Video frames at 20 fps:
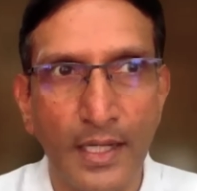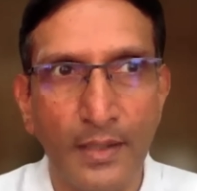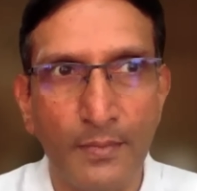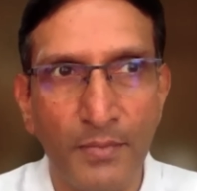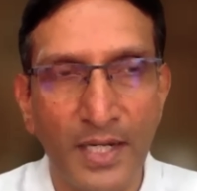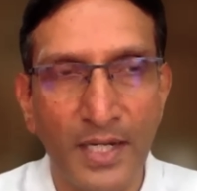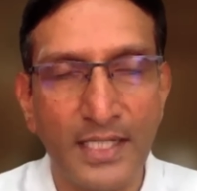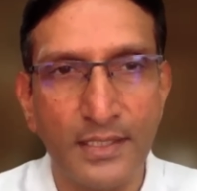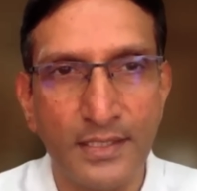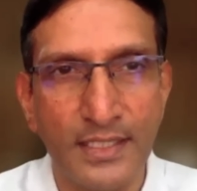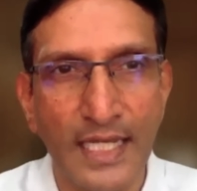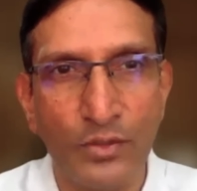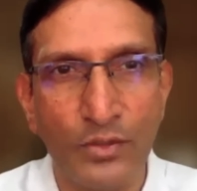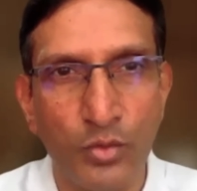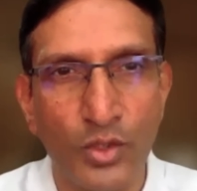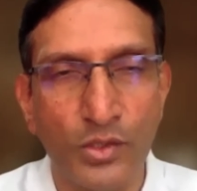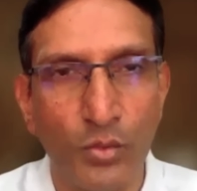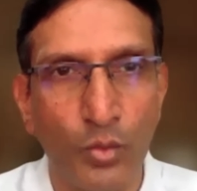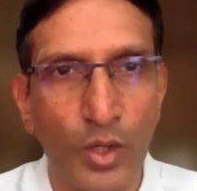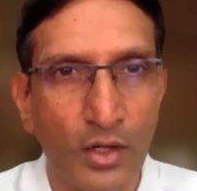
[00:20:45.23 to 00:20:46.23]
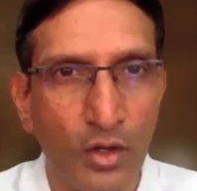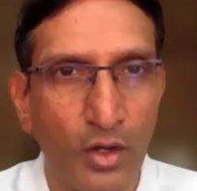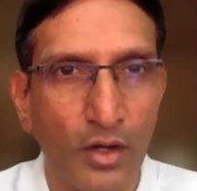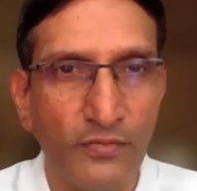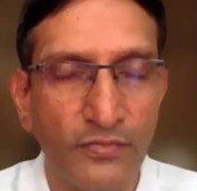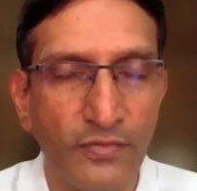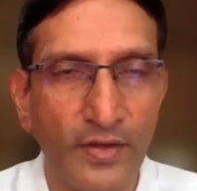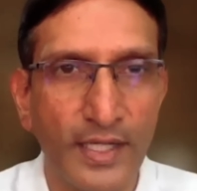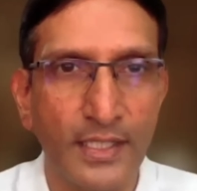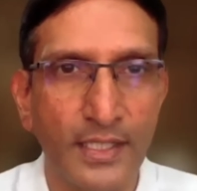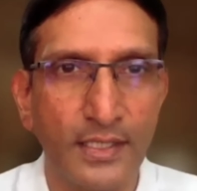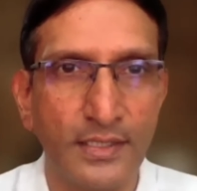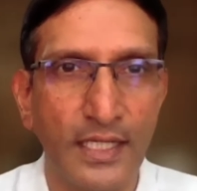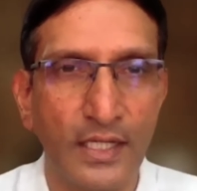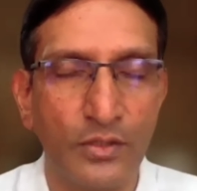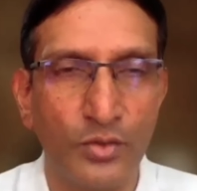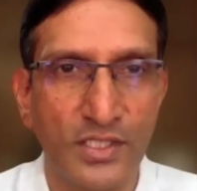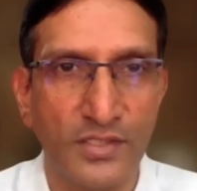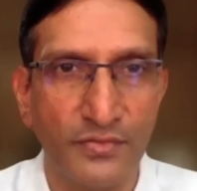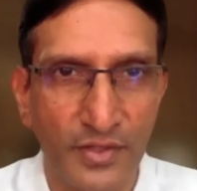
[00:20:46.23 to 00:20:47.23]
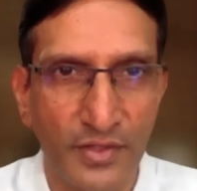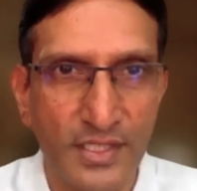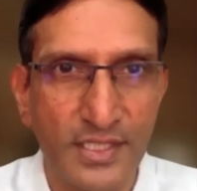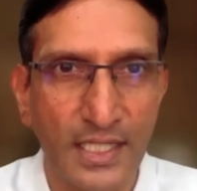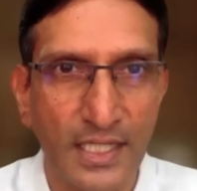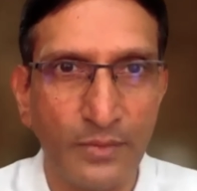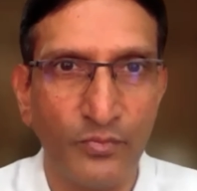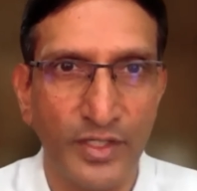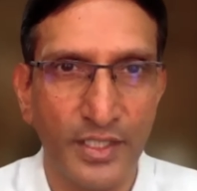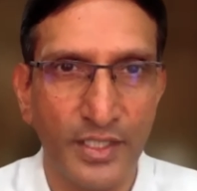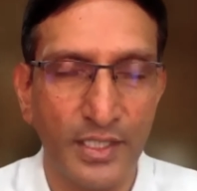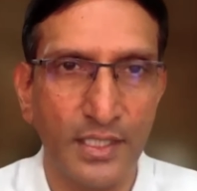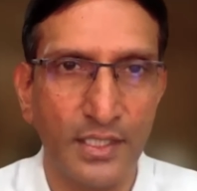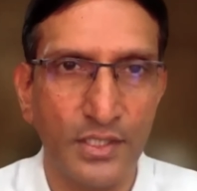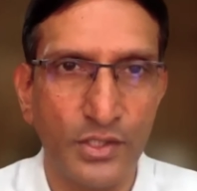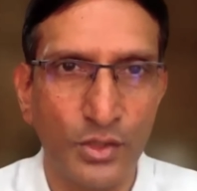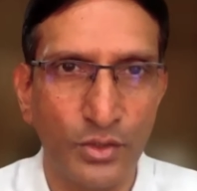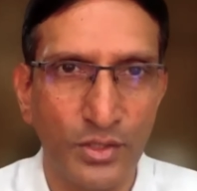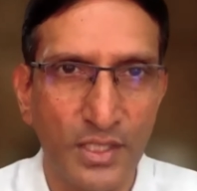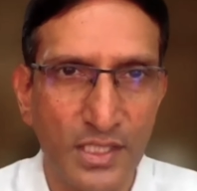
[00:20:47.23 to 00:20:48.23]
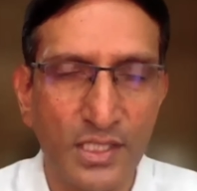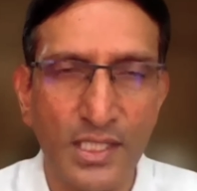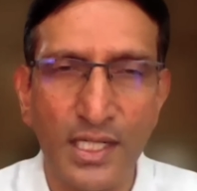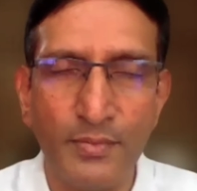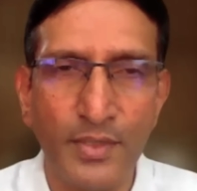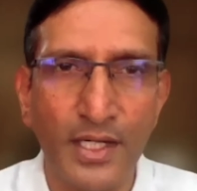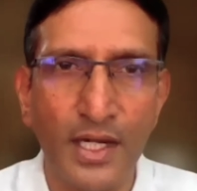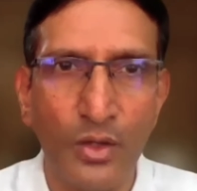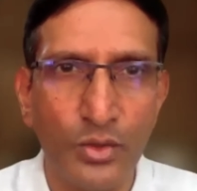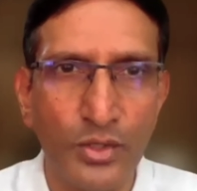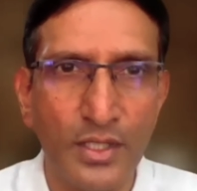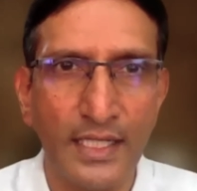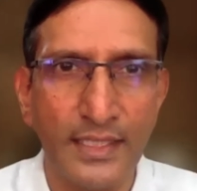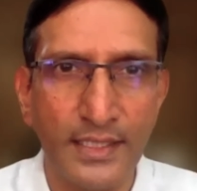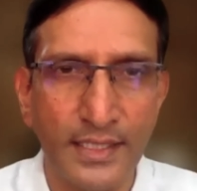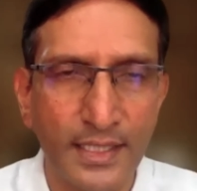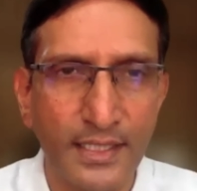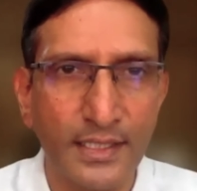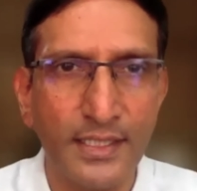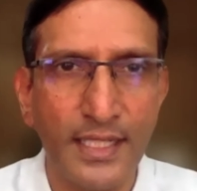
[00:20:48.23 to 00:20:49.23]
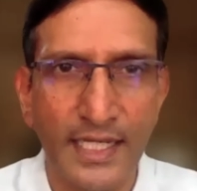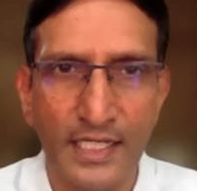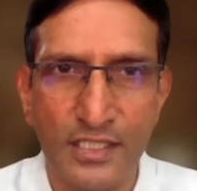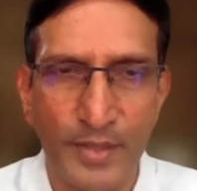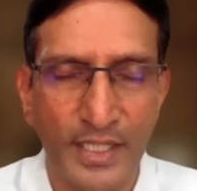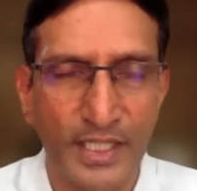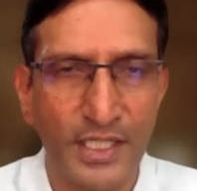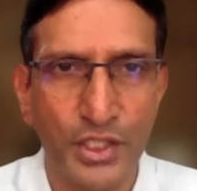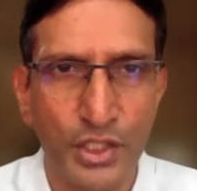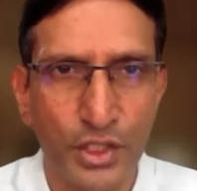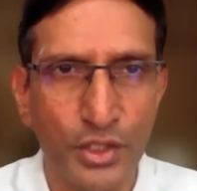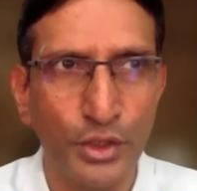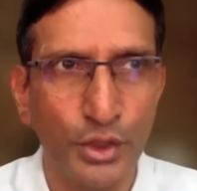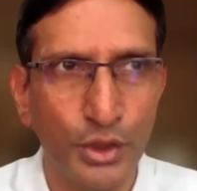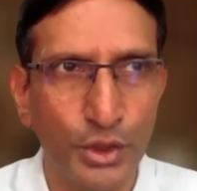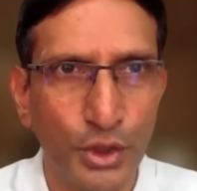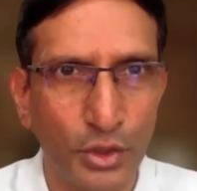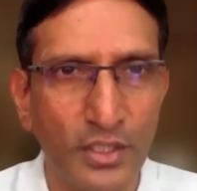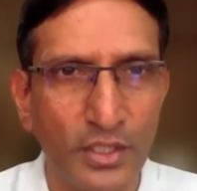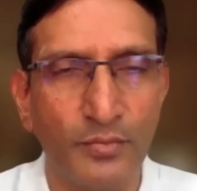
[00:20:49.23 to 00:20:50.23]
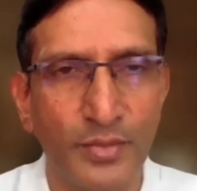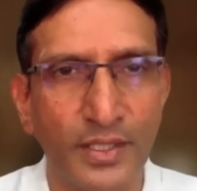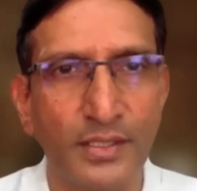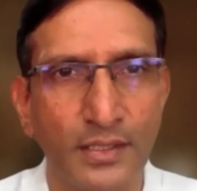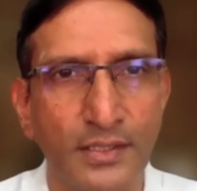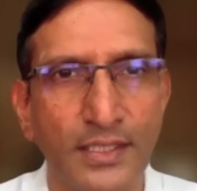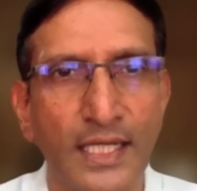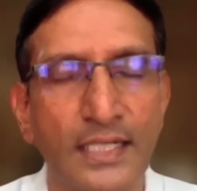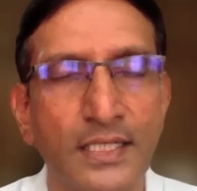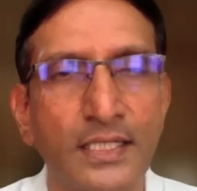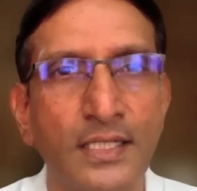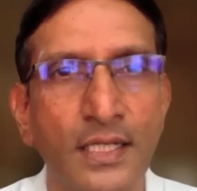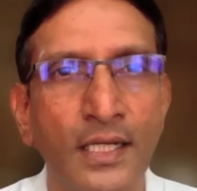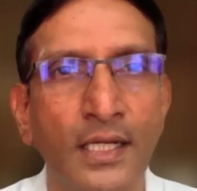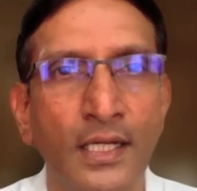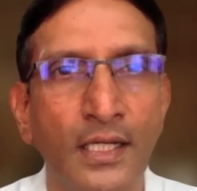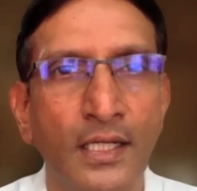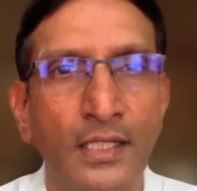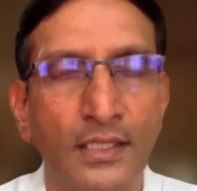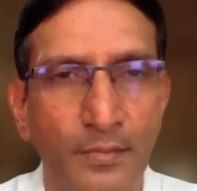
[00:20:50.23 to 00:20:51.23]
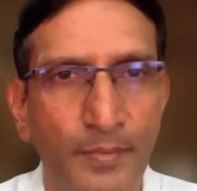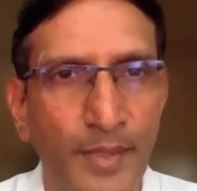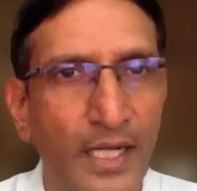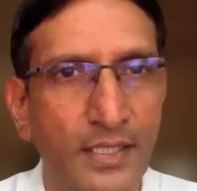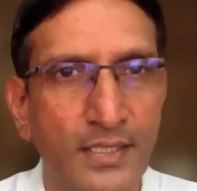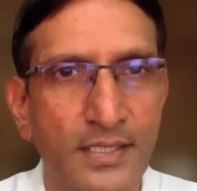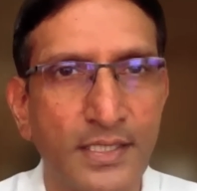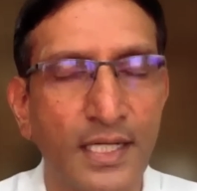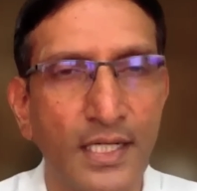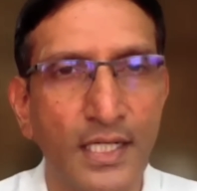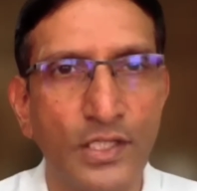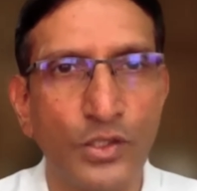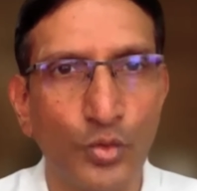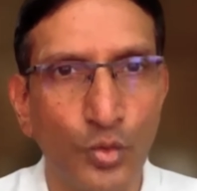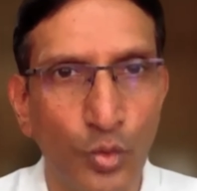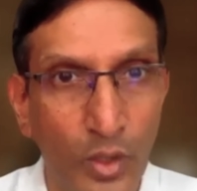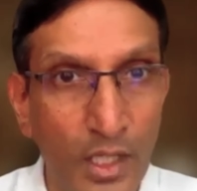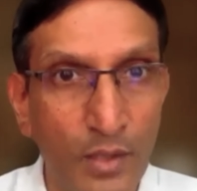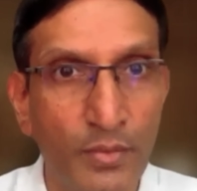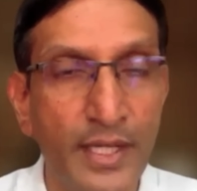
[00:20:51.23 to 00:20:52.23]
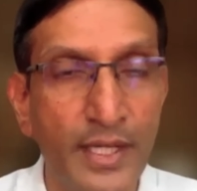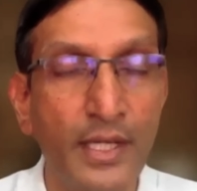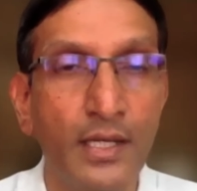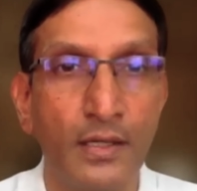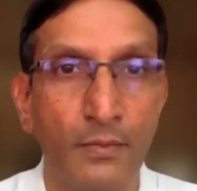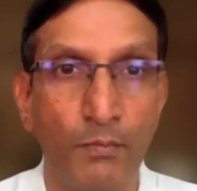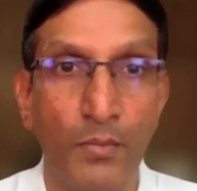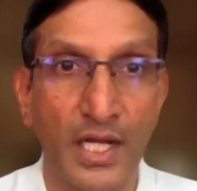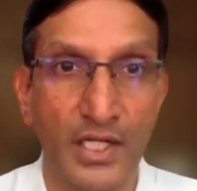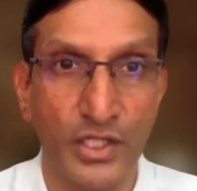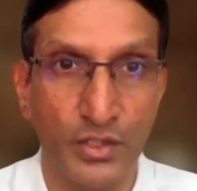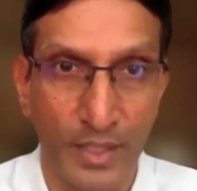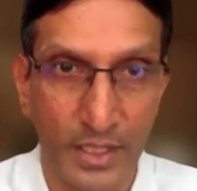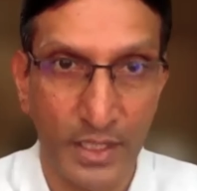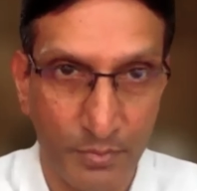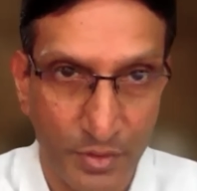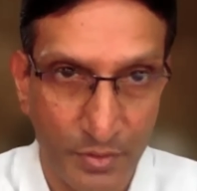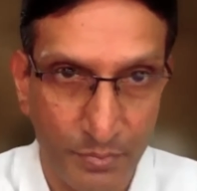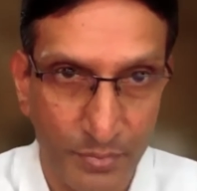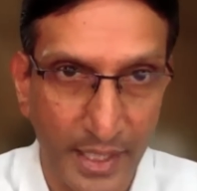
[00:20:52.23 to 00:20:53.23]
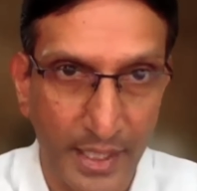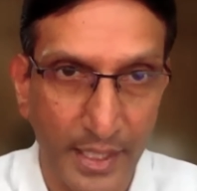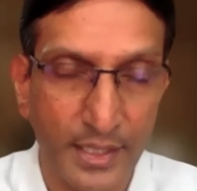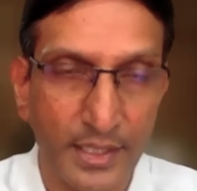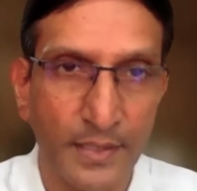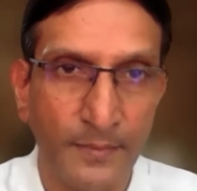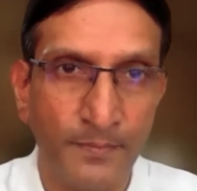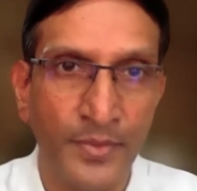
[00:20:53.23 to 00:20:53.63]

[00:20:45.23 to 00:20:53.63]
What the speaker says: but that was a one-off, and that was the first time we did it. So this time around, I think the expectation should have been that the Pakistanis will be much better prepared.